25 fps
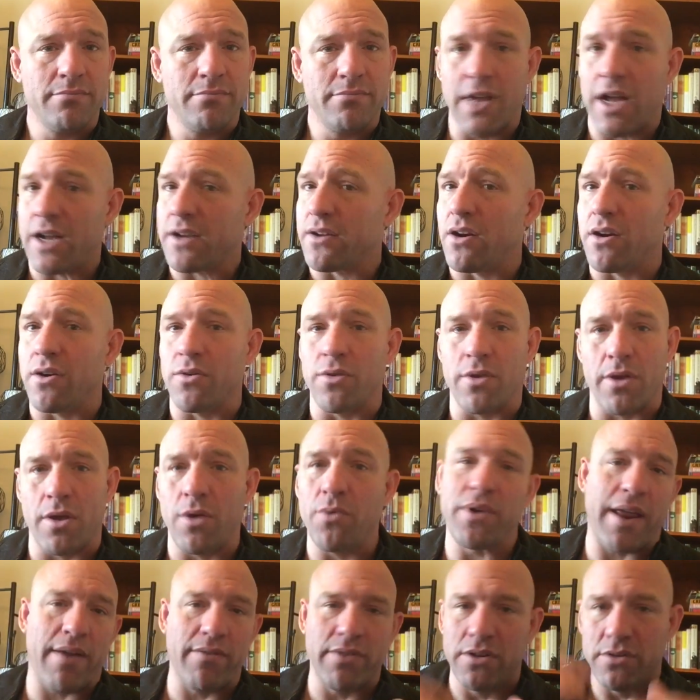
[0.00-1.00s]
Not going to,
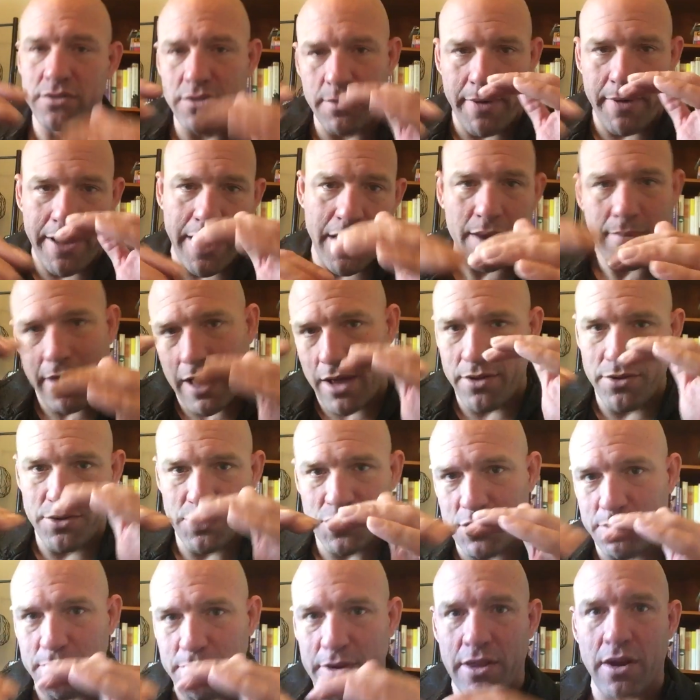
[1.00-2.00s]
we have a little debate about who
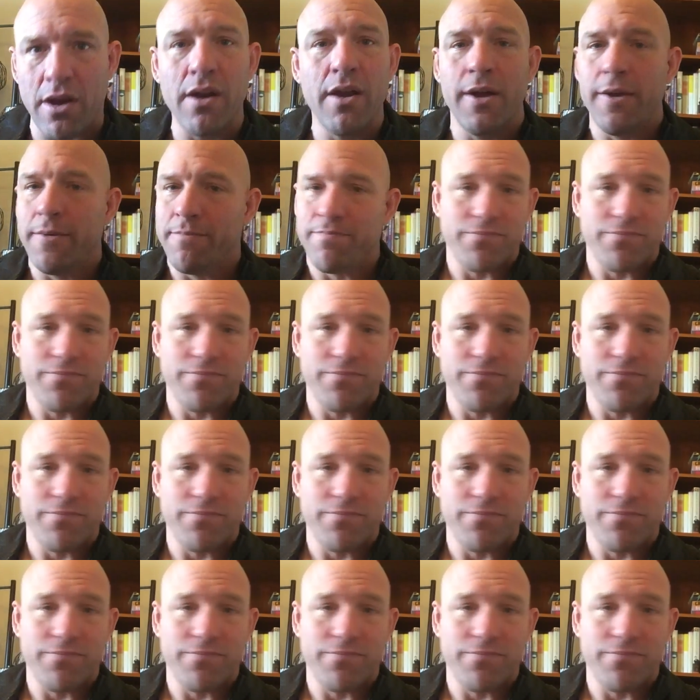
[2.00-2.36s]
should be there.